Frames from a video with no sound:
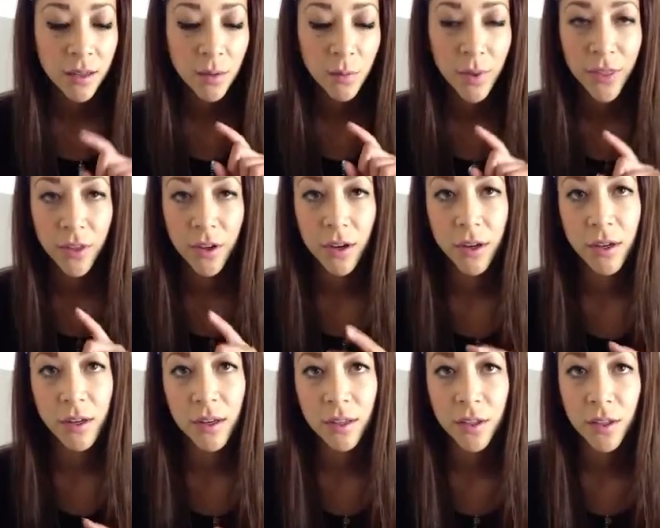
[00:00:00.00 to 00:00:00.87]

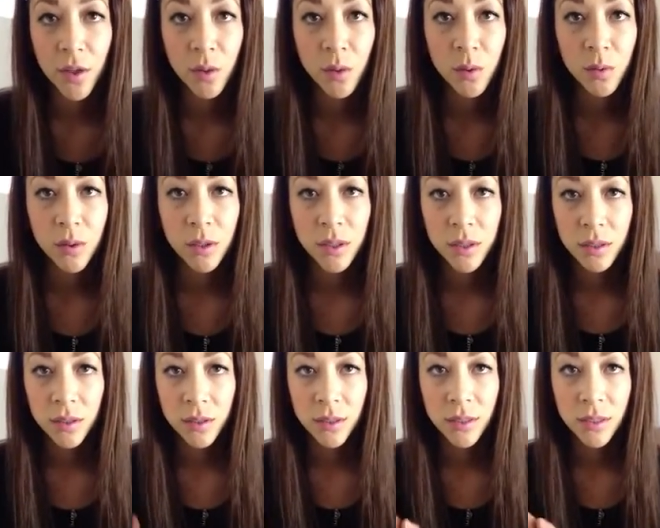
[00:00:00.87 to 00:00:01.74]
whether you
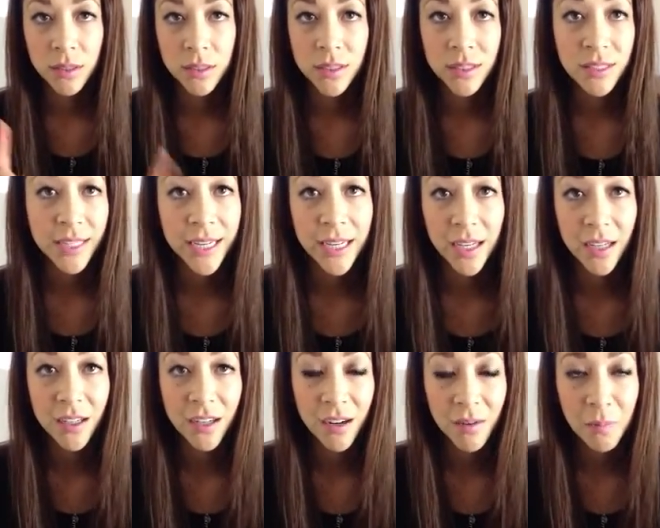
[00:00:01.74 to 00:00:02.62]
stay
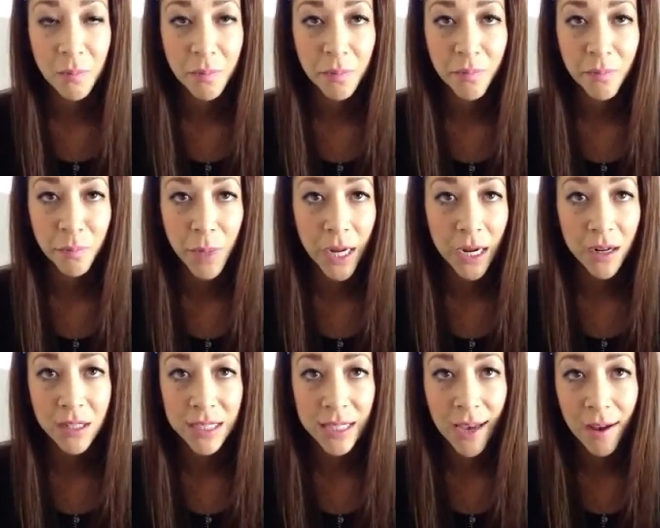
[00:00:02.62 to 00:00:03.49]
at your
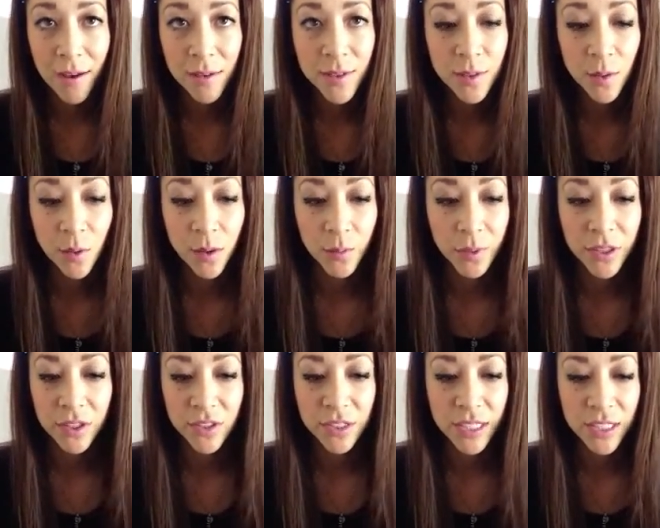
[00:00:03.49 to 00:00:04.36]
parents' house or
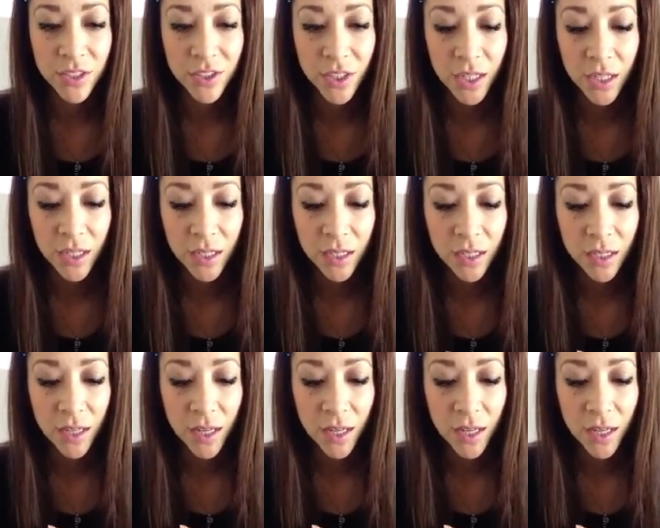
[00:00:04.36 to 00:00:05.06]
with your sister.